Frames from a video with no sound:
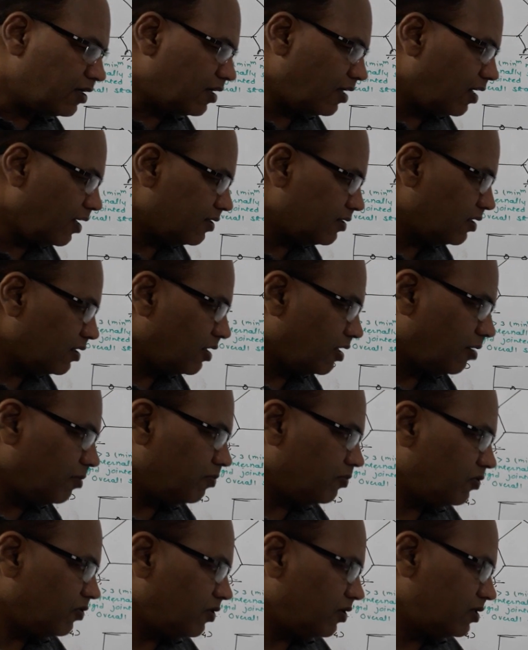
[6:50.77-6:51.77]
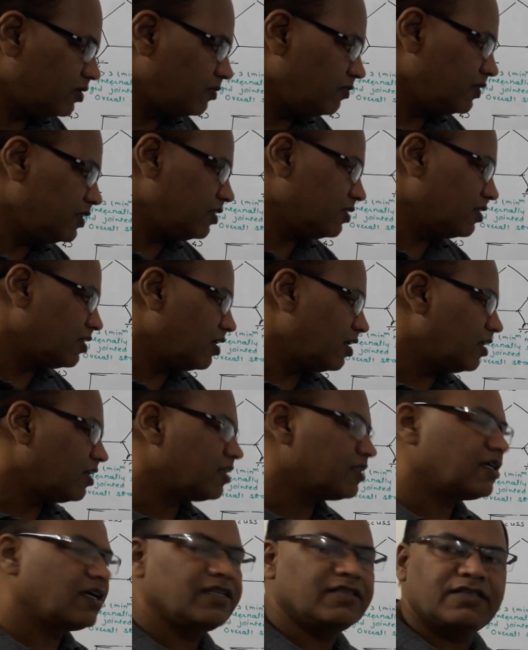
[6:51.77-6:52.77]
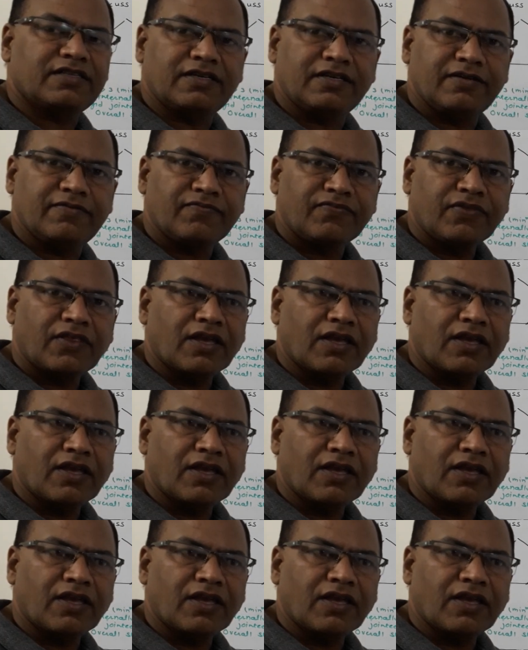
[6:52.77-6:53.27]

reaction components which is greater than 3.